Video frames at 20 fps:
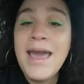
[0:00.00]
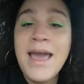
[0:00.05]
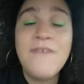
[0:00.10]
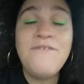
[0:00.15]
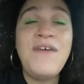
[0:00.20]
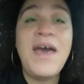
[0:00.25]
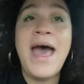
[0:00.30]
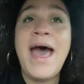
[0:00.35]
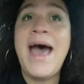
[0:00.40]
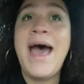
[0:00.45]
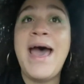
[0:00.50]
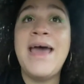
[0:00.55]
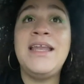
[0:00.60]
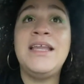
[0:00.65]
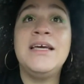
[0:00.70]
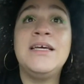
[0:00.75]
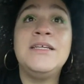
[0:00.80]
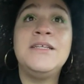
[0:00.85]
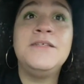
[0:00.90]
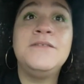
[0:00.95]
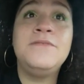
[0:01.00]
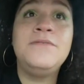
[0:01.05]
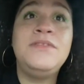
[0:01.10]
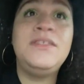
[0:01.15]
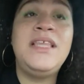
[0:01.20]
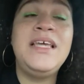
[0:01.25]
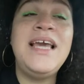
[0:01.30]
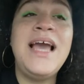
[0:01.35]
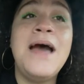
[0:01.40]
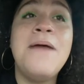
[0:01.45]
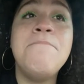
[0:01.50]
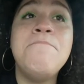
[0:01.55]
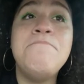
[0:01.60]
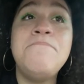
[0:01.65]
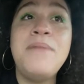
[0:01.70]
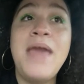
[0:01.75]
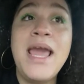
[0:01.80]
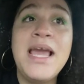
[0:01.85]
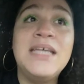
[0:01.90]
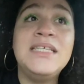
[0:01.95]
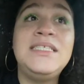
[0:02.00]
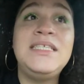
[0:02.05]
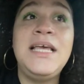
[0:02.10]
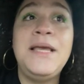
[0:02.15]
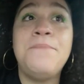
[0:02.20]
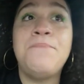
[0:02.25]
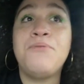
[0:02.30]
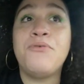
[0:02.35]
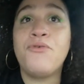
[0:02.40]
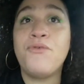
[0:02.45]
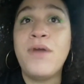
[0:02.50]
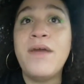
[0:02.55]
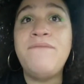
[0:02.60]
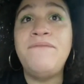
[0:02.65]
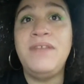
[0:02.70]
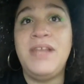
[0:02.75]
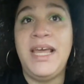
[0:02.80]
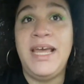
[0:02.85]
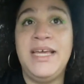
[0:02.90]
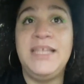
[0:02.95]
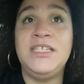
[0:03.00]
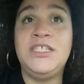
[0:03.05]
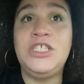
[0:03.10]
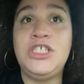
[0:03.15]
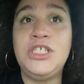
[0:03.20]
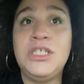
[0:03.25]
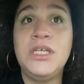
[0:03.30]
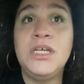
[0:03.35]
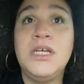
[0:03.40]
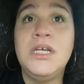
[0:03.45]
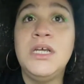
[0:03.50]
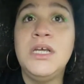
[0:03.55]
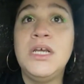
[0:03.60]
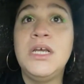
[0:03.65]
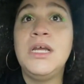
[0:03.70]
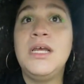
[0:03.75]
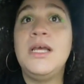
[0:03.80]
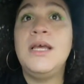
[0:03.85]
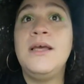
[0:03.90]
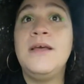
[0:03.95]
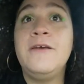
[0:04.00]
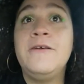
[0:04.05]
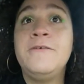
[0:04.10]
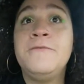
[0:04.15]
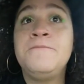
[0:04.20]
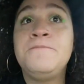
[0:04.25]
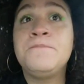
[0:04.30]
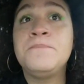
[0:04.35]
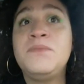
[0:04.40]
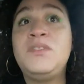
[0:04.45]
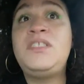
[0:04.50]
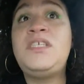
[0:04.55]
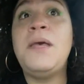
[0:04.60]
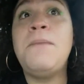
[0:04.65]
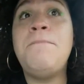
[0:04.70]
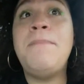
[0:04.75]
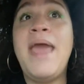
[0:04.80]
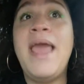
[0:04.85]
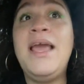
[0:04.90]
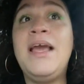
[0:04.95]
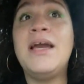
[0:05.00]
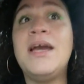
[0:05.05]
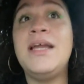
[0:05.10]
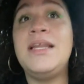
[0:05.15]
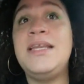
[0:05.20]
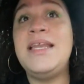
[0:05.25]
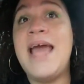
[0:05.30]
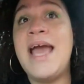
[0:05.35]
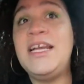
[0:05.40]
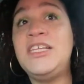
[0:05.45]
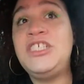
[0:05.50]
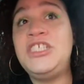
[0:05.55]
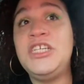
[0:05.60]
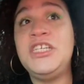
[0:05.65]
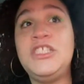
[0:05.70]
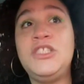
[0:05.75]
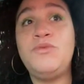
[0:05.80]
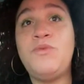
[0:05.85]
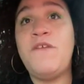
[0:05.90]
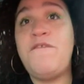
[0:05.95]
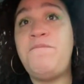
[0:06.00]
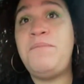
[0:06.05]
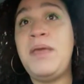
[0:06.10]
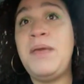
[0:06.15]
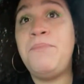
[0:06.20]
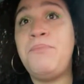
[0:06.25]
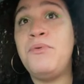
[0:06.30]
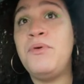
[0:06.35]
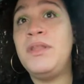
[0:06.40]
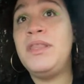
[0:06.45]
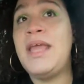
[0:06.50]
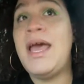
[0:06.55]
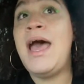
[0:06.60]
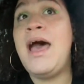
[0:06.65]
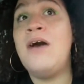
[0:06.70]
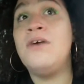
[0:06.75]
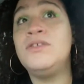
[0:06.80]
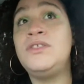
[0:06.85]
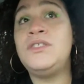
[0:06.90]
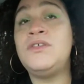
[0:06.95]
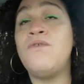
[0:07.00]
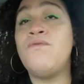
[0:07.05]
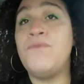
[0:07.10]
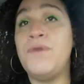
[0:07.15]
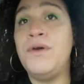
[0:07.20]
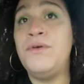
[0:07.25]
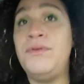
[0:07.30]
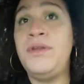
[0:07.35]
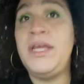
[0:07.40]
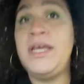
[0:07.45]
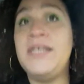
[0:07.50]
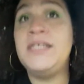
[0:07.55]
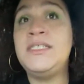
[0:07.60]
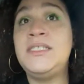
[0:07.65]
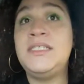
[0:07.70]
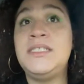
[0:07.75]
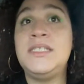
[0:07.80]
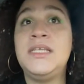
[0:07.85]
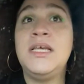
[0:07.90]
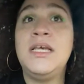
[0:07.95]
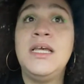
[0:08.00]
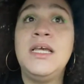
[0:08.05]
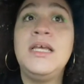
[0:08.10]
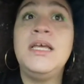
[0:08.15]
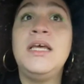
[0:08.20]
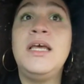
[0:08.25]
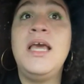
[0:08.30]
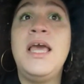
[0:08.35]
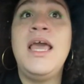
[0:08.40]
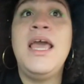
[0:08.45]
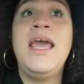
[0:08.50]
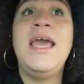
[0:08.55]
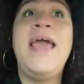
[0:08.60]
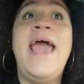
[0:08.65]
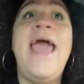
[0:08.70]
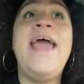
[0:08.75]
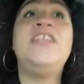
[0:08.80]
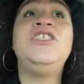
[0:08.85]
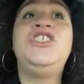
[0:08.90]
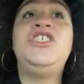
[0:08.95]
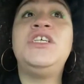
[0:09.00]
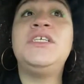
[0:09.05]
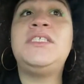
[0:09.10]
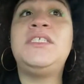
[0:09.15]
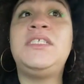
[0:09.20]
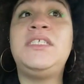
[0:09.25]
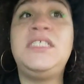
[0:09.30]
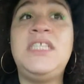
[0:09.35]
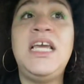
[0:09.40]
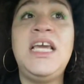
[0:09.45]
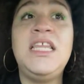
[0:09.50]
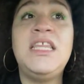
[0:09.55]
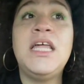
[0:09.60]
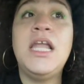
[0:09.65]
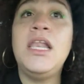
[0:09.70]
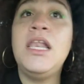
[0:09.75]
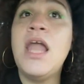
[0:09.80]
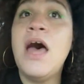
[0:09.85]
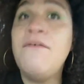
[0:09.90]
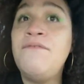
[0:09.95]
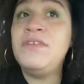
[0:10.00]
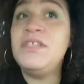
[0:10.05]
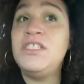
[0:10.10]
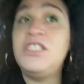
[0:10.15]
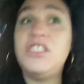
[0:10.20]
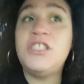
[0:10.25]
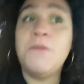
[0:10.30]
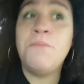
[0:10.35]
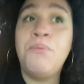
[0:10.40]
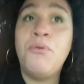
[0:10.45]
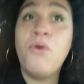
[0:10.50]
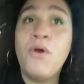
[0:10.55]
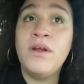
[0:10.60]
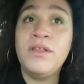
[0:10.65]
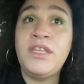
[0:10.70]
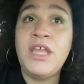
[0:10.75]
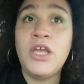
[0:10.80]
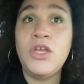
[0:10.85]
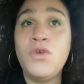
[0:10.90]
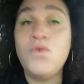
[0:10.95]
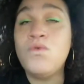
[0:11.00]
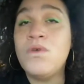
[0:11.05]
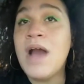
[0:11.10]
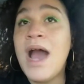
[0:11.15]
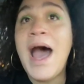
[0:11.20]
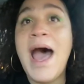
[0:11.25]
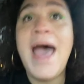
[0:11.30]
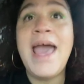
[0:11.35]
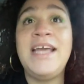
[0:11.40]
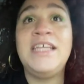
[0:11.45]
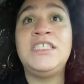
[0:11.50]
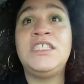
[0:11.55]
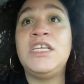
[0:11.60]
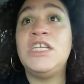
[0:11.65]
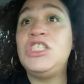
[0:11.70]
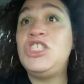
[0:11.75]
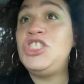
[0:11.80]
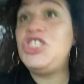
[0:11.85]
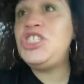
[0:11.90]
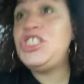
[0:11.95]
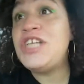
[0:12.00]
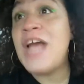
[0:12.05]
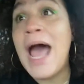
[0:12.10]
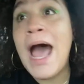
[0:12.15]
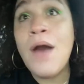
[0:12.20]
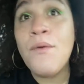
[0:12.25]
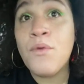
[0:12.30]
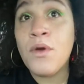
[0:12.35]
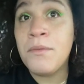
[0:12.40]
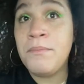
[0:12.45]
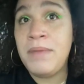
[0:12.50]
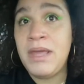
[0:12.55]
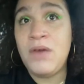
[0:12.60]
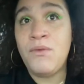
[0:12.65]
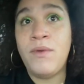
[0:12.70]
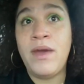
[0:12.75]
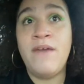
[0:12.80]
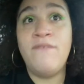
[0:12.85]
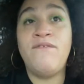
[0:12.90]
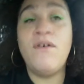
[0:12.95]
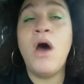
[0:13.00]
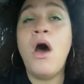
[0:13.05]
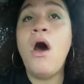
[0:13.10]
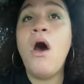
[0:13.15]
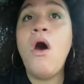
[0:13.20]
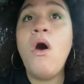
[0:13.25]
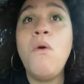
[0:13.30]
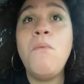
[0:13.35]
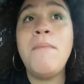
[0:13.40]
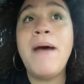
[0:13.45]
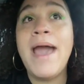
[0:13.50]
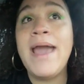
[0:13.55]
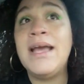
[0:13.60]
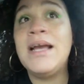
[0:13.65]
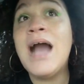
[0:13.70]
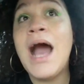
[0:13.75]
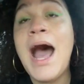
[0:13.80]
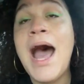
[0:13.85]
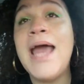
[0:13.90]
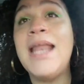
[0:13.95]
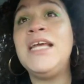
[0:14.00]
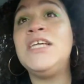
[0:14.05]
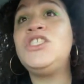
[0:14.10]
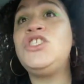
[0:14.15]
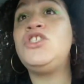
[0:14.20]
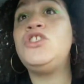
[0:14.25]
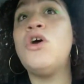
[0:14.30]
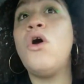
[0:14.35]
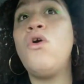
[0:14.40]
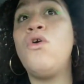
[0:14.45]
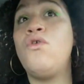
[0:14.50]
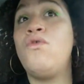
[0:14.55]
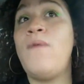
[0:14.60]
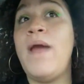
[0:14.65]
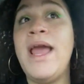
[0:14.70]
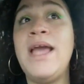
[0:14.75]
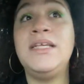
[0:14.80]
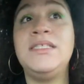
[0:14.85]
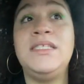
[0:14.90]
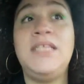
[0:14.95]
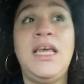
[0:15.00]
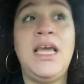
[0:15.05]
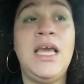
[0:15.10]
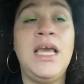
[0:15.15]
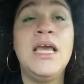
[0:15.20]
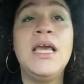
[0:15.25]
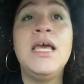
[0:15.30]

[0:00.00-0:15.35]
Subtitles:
had the amazing privilege to make connections with people in the House of Realness and just see the love and support that you guys shower me with. Oh my God, it's so crazy.